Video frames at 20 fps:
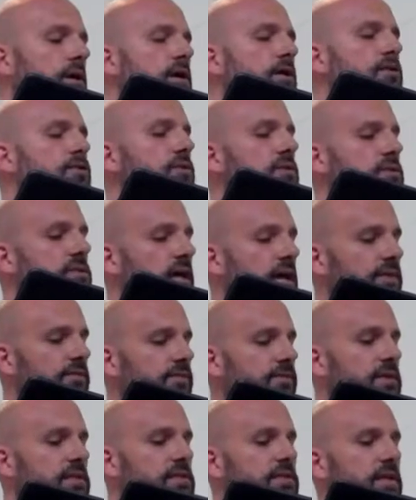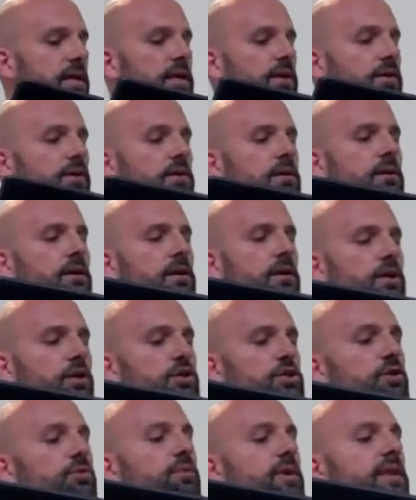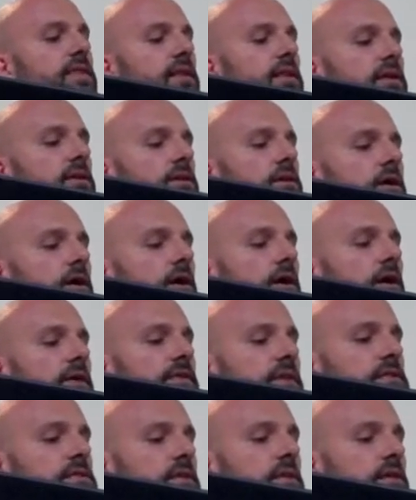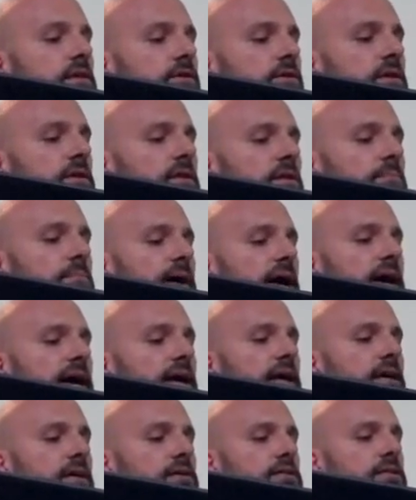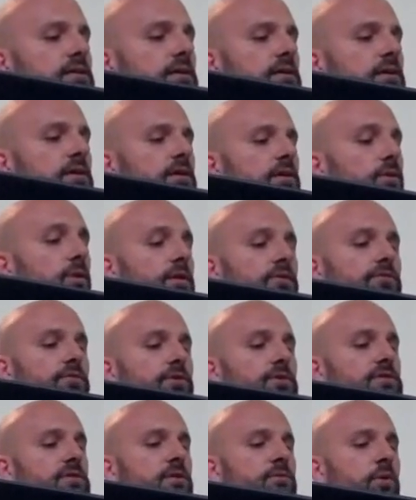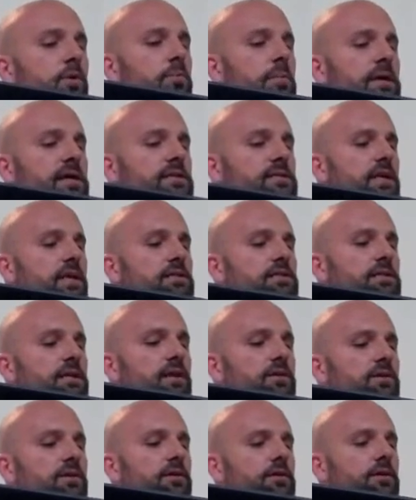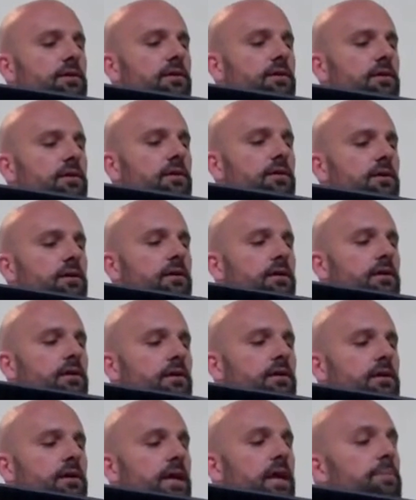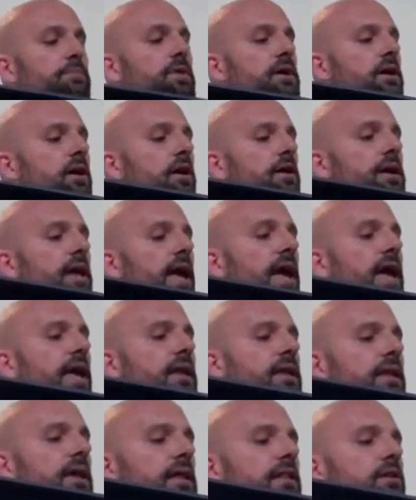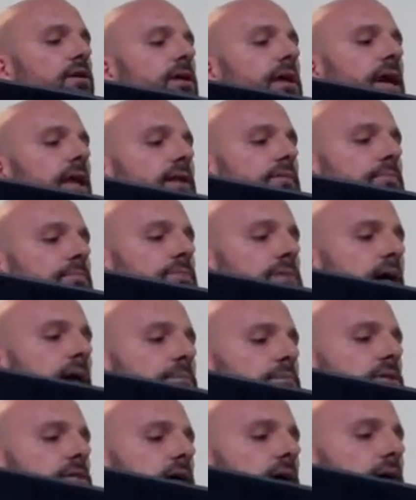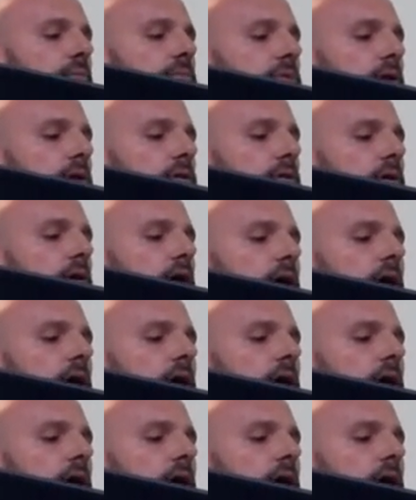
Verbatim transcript: So aside from this letter, you should read the little card that's included in the package, though at first it won't make sense either. Keep the card handy and look at it from time to time, though.